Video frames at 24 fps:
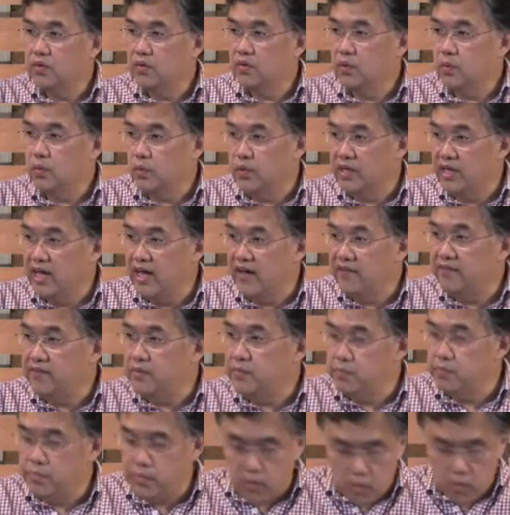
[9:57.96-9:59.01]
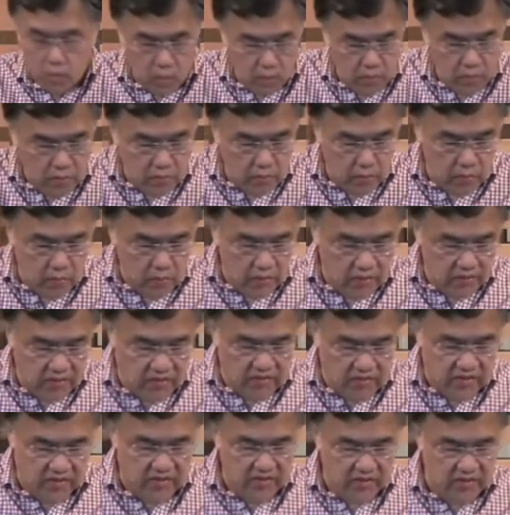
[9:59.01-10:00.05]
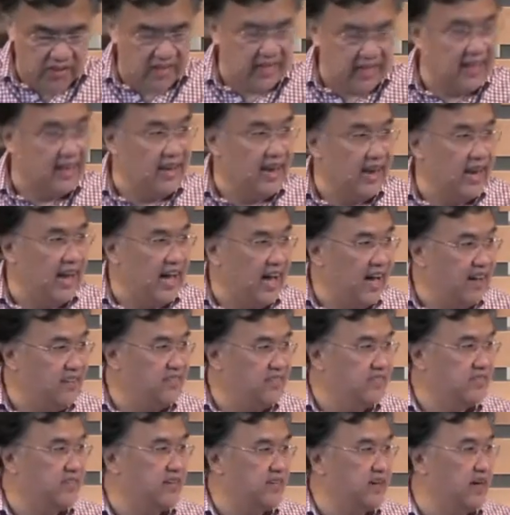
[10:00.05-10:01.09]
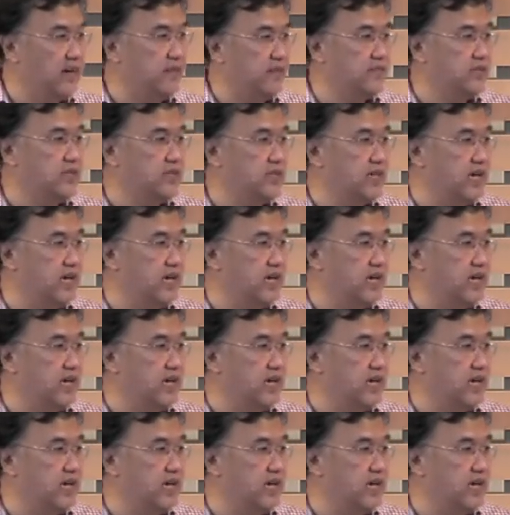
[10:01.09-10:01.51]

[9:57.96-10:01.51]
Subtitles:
We have impure thoughts and lust after